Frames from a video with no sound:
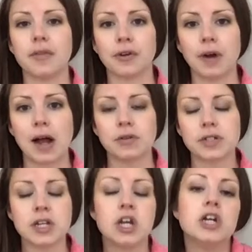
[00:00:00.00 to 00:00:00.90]
on the
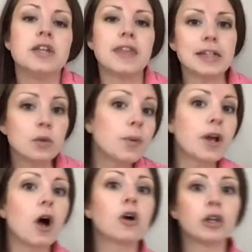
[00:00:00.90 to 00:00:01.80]
ground. That's what
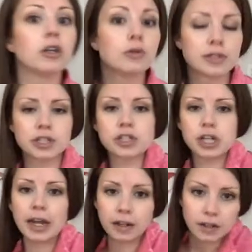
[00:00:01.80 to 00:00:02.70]
we call closed
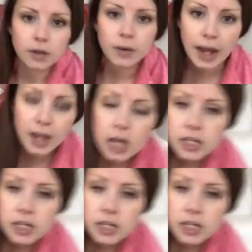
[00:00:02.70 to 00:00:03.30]
chain, okay?